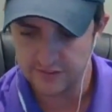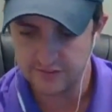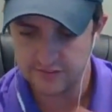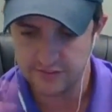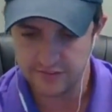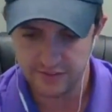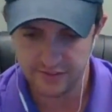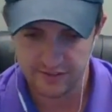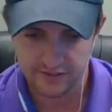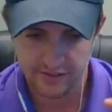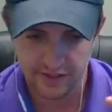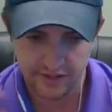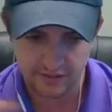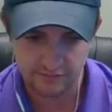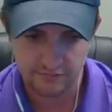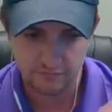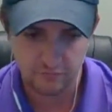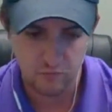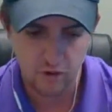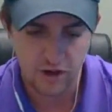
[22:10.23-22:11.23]
easy to
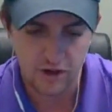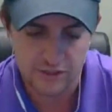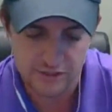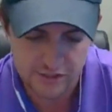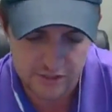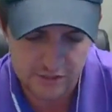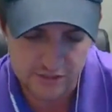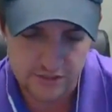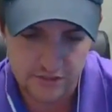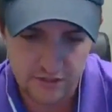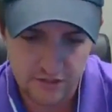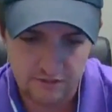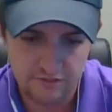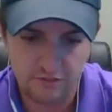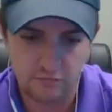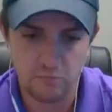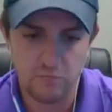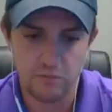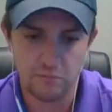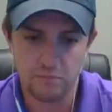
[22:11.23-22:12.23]
kind of watch
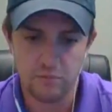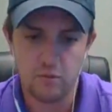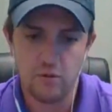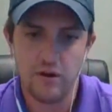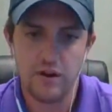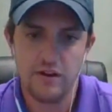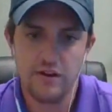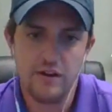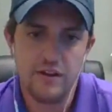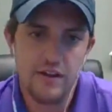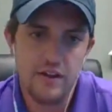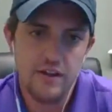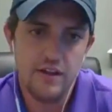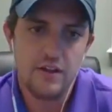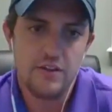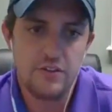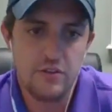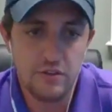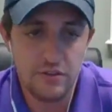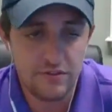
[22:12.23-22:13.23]
from one point.
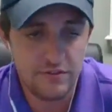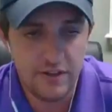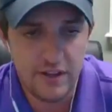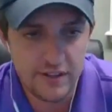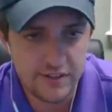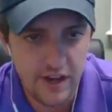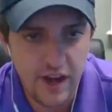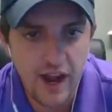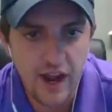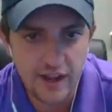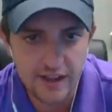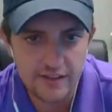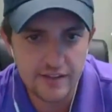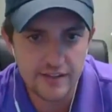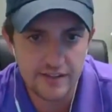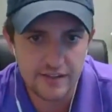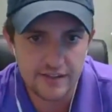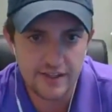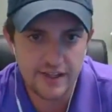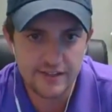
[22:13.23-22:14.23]
So it
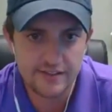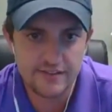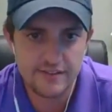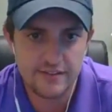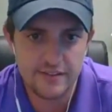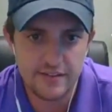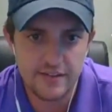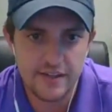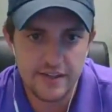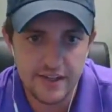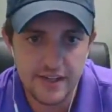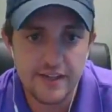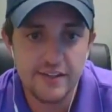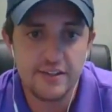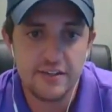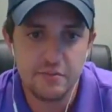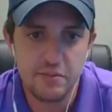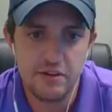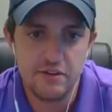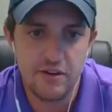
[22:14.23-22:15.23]
needs
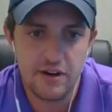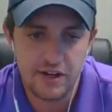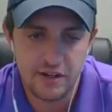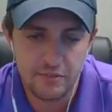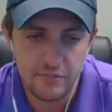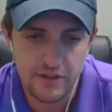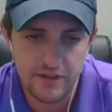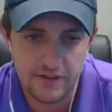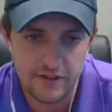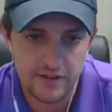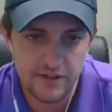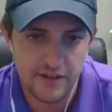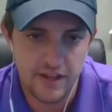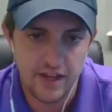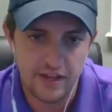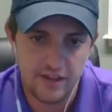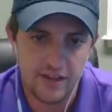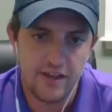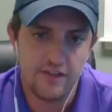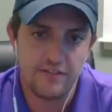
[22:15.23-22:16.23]
to be recommended
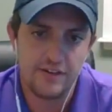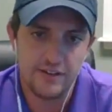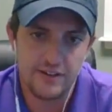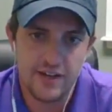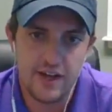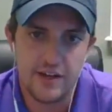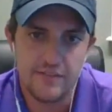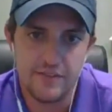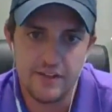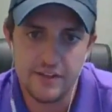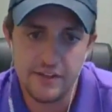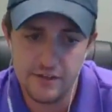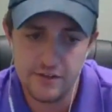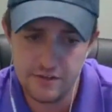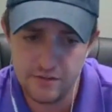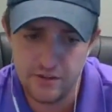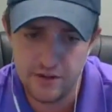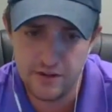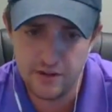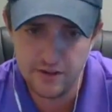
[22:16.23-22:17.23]
every time that
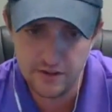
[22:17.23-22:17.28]
you